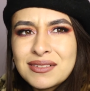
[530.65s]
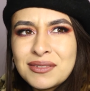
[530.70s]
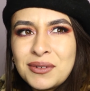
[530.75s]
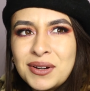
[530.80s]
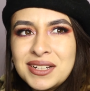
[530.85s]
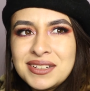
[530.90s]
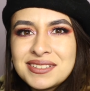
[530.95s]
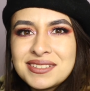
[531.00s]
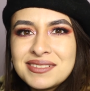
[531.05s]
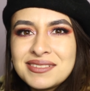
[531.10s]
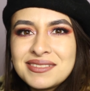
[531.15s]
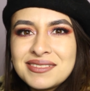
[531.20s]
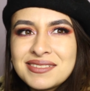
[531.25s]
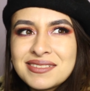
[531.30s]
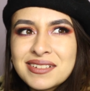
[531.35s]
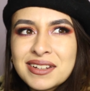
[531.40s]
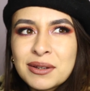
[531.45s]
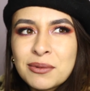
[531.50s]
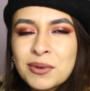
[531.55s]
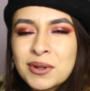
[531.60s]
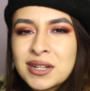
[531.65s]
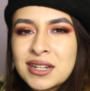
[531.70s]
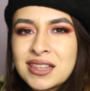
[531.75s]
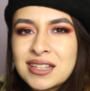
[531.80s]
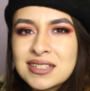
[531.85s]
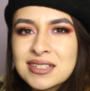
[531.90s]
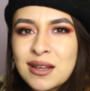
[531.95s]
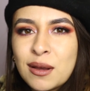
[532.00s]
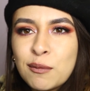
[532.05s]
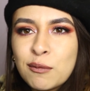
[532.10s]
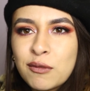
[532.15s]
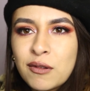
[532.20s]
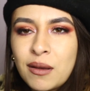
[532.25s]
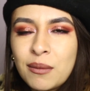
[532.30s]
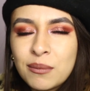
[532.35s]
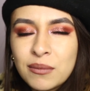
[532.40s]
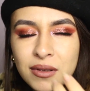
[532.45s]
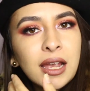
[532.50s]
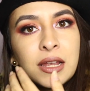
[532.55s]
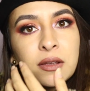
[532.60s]
what? Like, where did this come
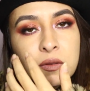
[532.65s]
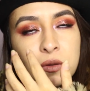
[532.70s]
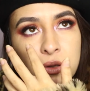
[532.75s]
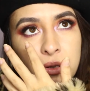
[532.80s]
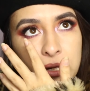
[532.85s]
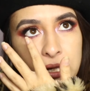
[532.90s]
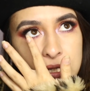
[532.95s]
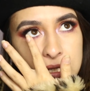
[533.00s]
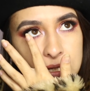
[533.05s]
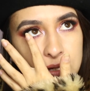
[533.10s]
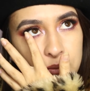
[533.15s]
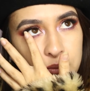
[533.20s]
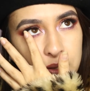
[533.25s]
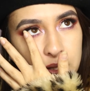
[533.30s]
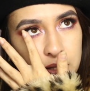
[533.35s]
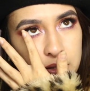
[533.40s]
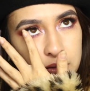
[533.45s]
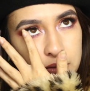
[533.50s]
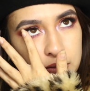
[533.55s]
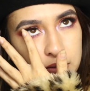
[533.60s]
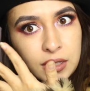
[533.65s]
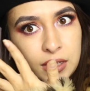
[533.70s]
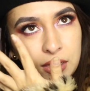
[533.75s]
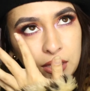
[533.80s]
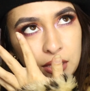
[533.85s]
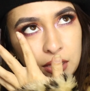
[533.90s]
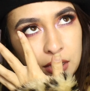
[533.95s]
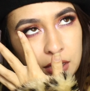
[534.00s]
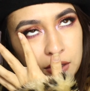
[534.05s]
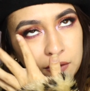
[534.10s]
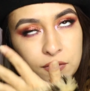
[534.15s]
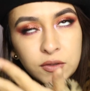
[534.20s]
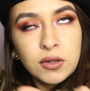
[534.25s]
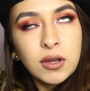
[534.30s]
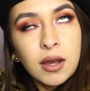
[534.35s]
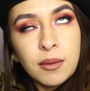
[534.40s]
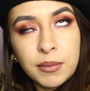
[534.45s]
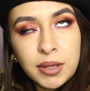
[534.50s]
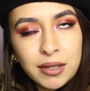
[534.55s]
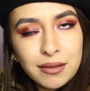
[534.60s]
from? I don't know, you guys tell me. If you
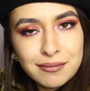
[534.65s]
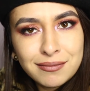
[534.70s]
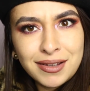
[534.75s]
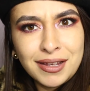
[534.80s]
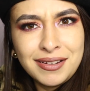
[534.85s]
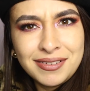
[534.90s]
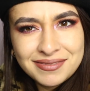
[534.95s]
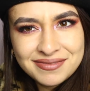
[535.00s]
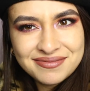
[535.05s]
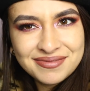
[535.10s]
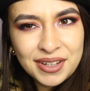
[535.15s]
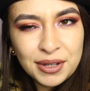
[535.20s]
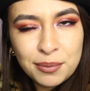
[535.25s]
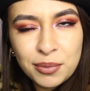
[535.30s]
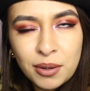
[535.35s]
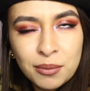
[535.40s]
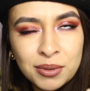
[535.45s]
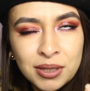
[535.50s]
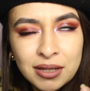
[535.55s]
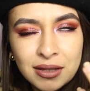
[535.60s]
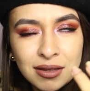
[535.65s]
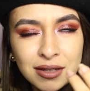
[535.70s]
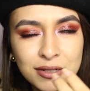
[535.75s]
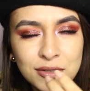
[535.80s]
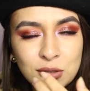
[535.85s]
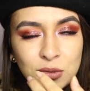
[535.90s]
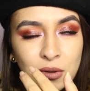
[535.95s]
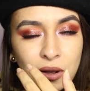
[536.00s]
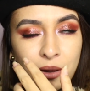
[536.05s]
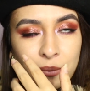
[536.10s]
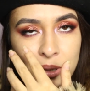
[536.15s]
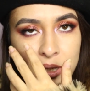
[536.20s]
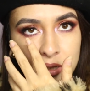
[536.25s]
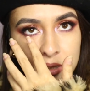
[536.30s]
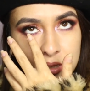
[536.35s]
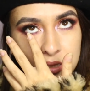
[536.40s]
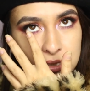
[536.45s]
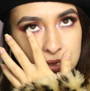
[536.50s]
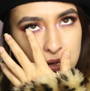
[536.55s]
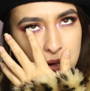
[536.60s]
comment, I'll probably get like 2
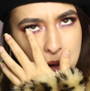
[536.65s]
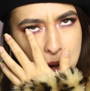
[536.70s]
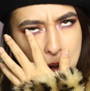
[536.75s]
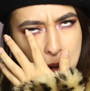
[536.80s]
comments.